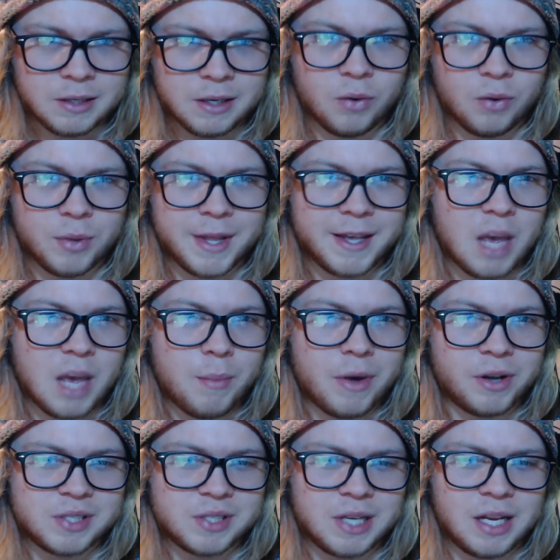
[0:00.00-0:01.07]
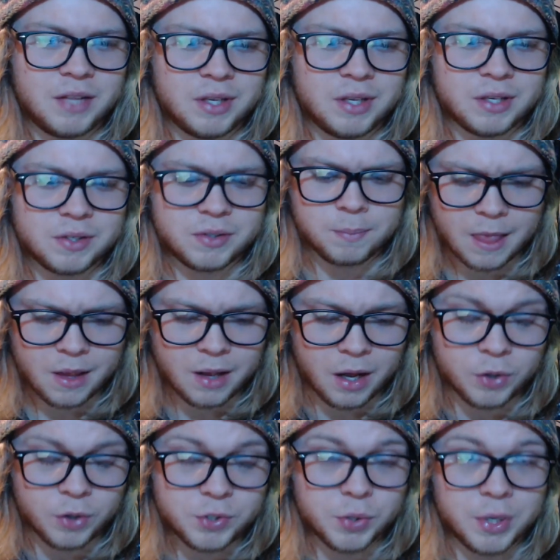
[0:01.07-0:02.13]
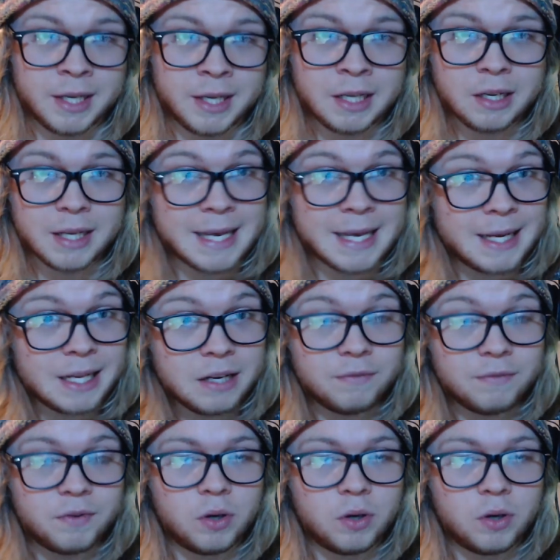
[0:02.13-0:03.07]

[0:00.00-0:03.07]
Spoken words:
when they came out as an atheist. I also hid it for a